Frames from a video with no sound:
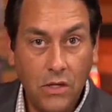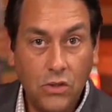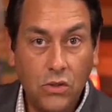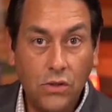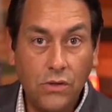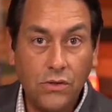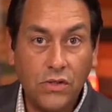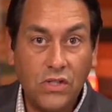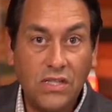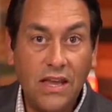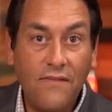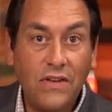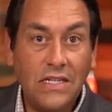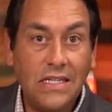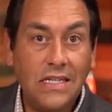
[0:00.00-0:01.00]
So your
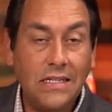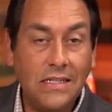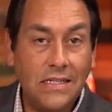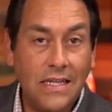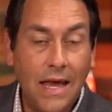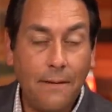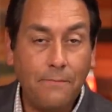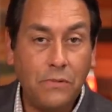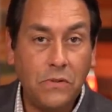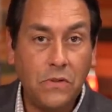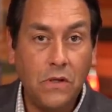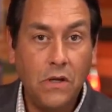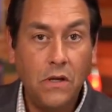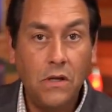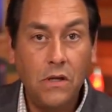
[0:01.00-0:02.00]
17 steps
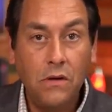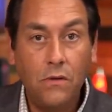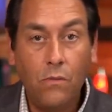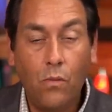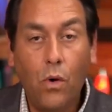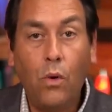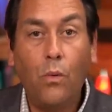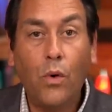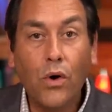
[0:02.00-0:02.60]
won't